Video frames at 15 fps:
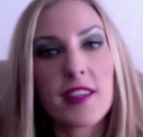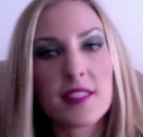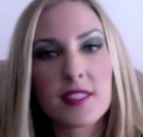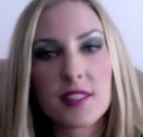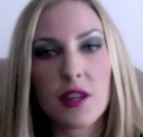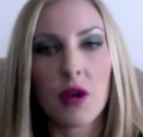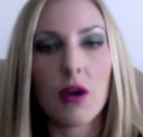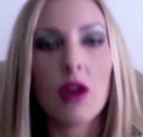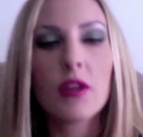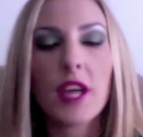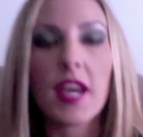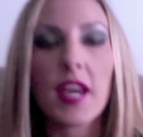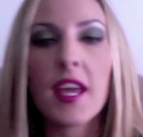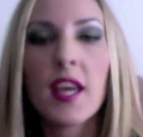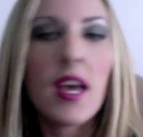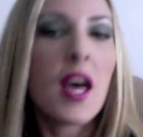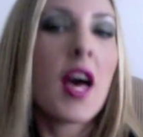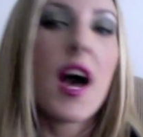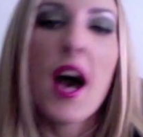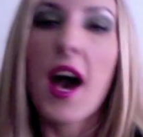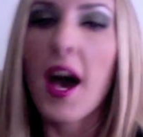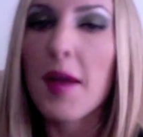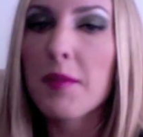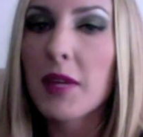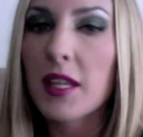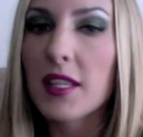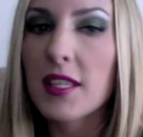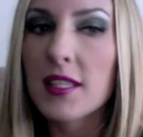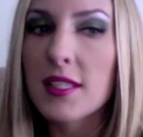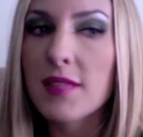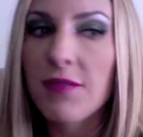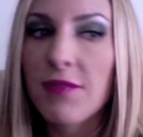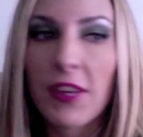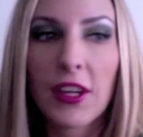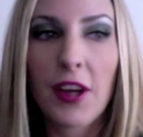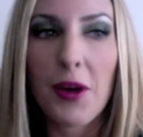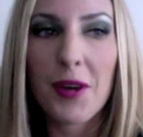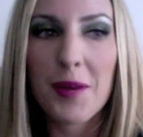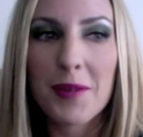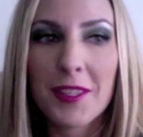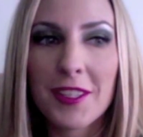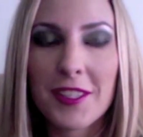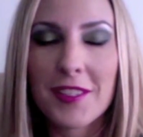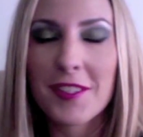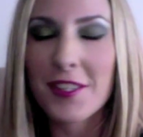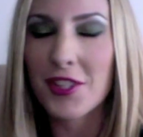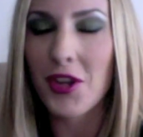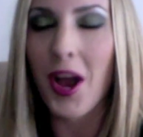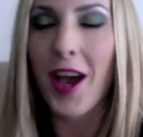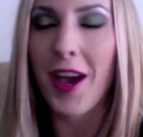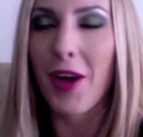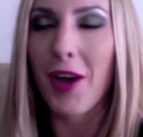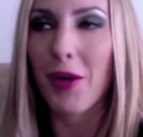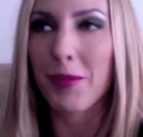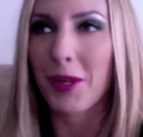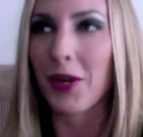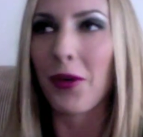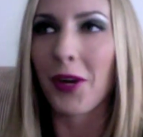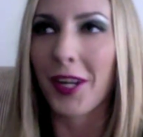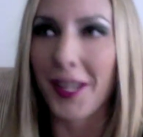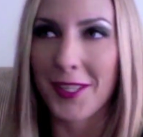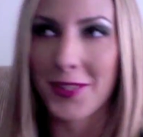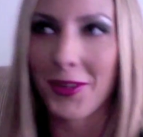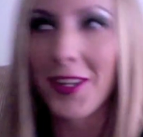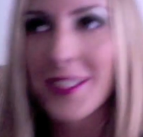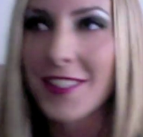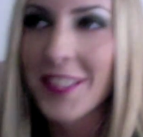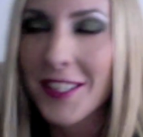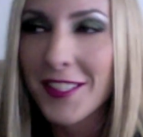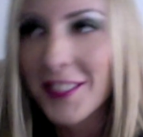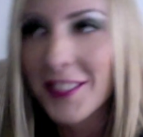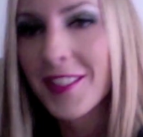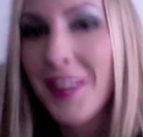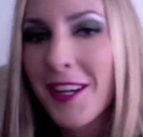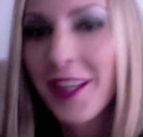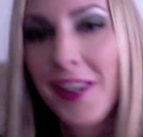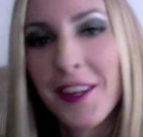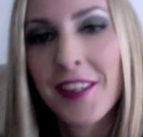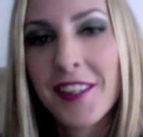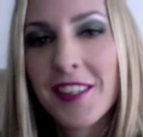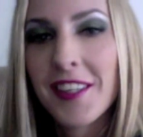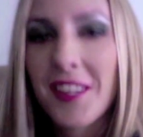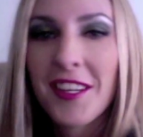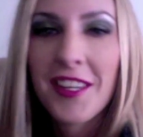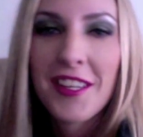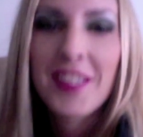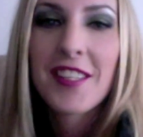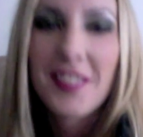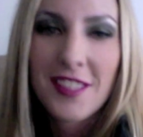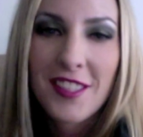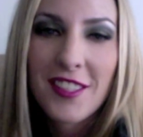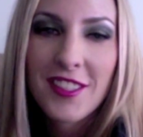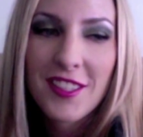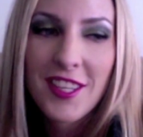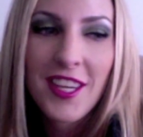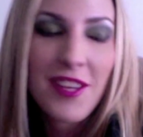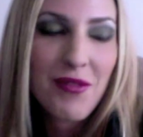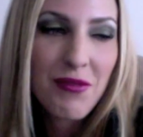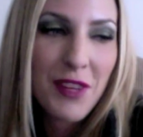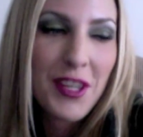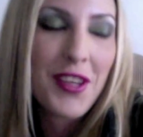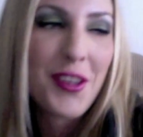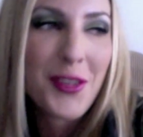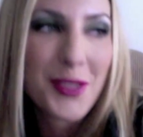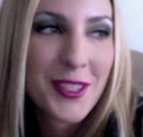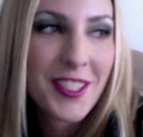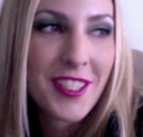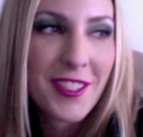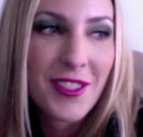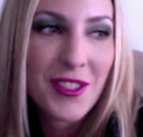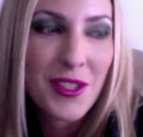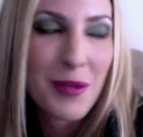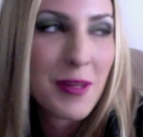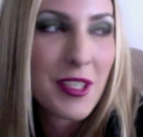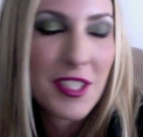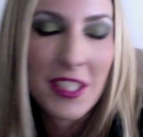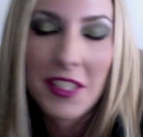So, okay, I'm gonna figure out how I'm gonna organize the rest of these kit videos because there's so much to